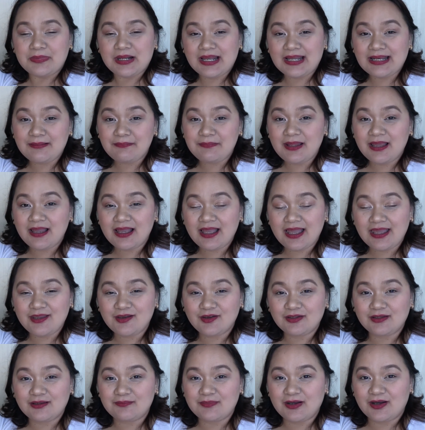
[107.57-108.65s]
Maghanap lang
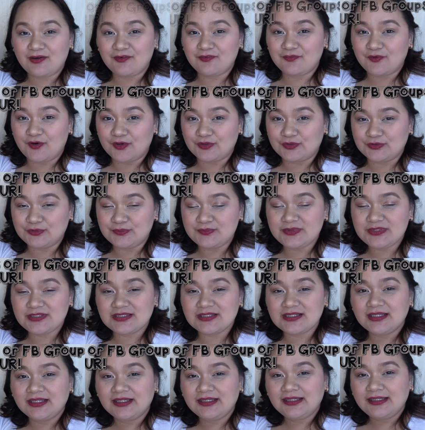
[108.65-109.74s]
kayo ng mga
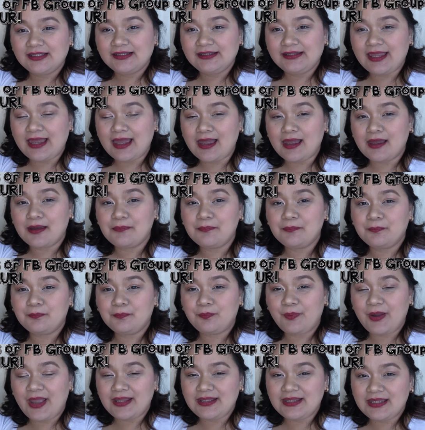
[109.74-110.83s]
forums na
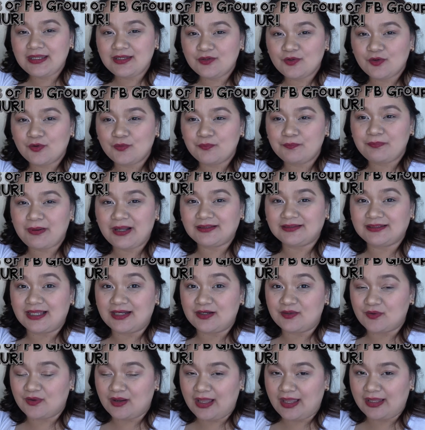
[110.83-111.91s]
pwede nyong
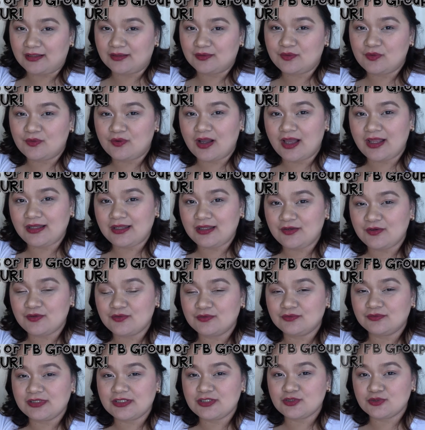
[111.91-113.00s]
pagtanungan kung ano
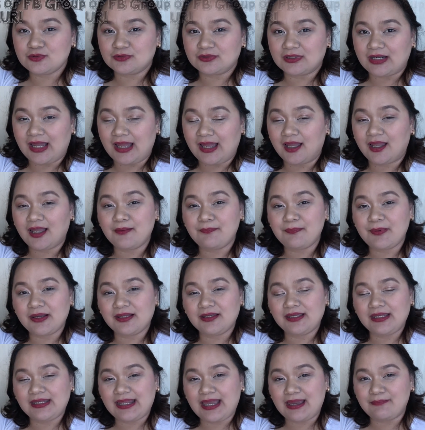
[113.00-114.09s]
yung itsura
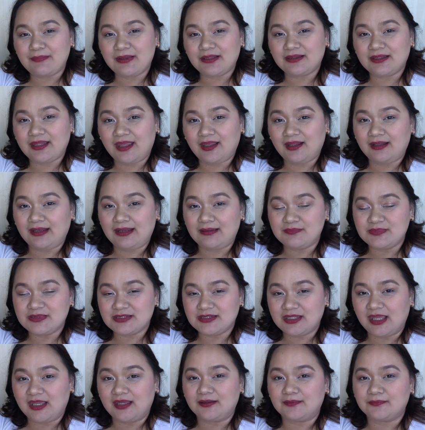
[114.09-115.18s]
kapag ginamit na yung
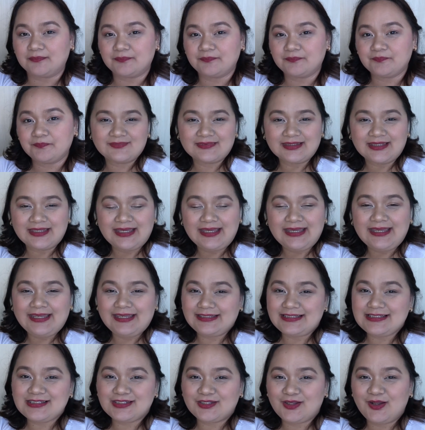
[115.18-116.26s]
lipstick.
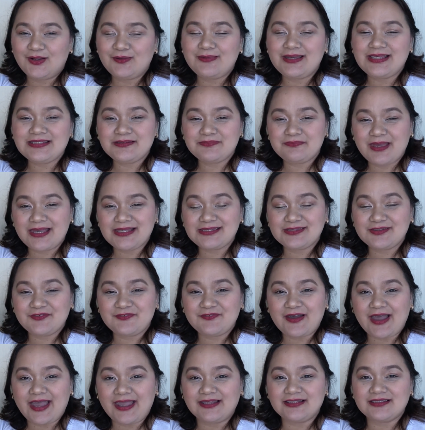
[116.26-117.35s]
It is always best
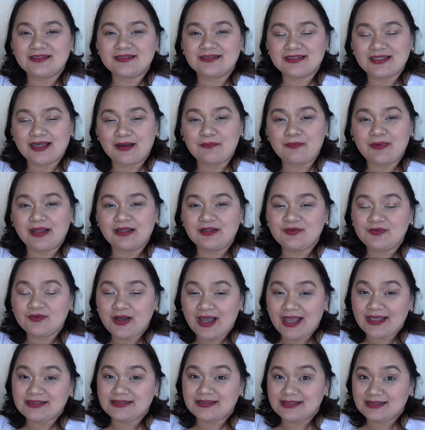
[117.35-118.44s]
to find someone
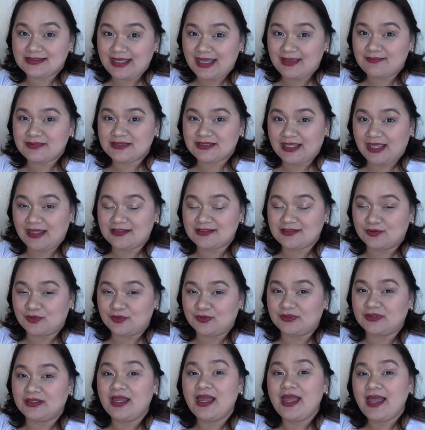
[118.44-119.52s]
who has the same skin
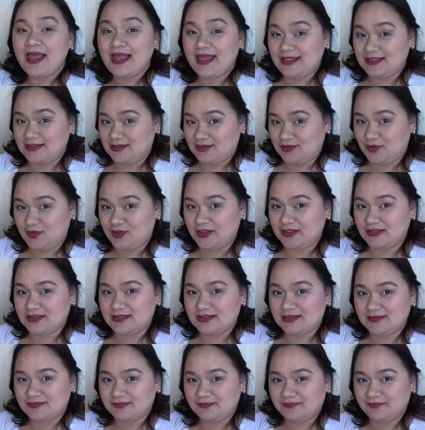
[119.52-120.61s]
tone as
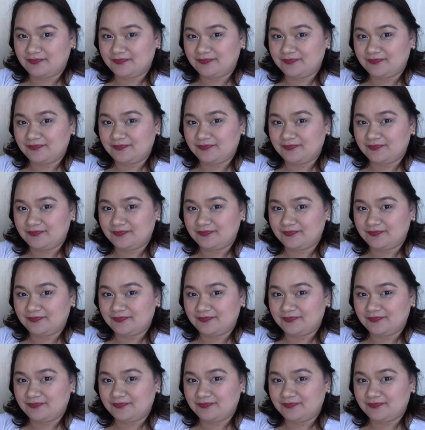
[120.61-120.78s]
yours.